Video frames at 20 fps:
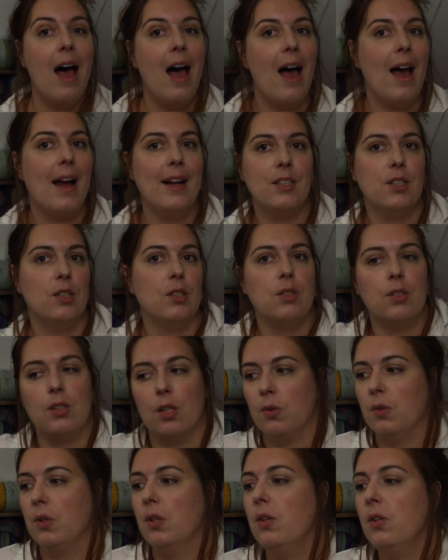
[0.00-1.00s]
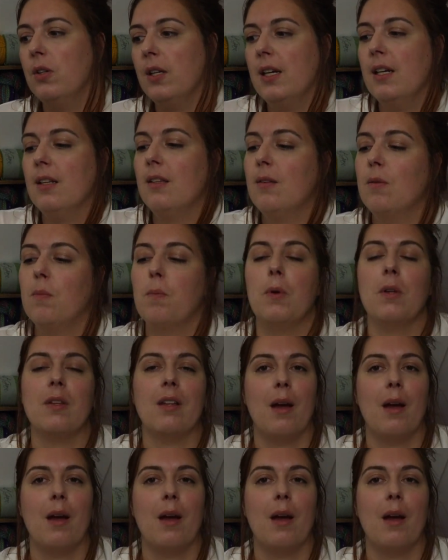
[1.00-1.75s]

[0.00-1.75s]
I just don't know yet, but